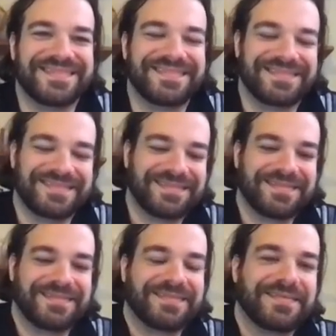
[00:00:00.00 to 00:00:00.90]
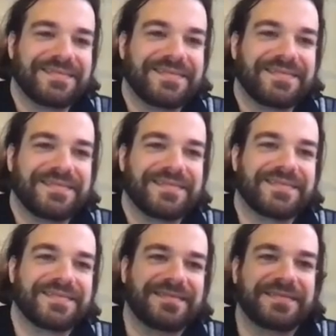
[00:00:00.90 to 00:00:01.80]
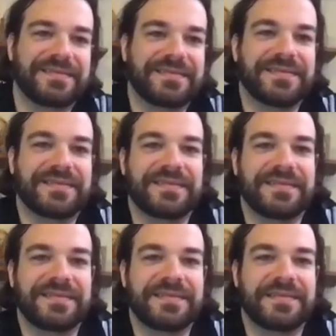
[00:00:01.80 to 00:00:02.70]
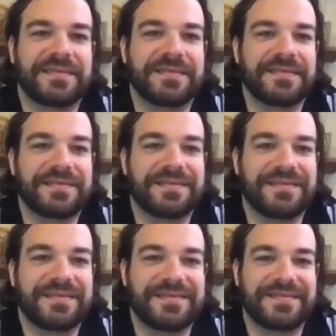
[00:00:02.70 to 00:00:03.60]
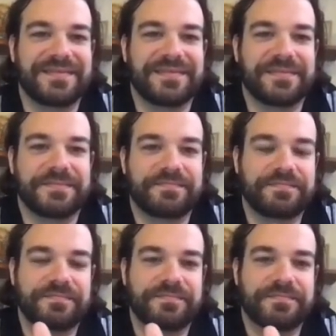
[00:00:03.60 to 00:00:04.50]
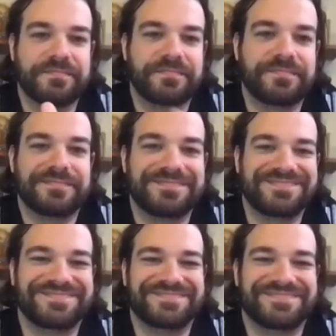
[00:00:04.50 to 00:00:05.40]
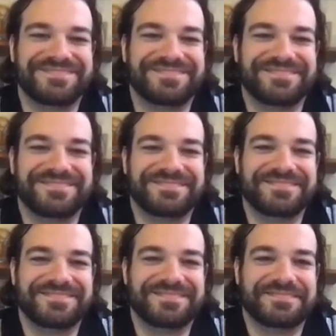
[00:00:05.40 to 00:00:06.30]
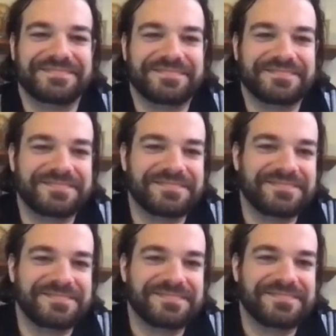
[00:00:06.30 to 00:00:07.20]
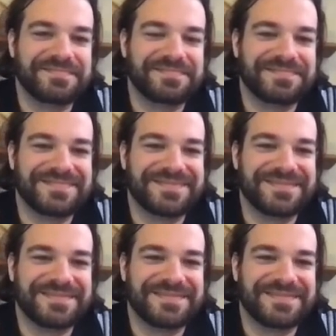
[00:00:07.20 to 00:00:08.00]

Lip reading: This person isn't speaking.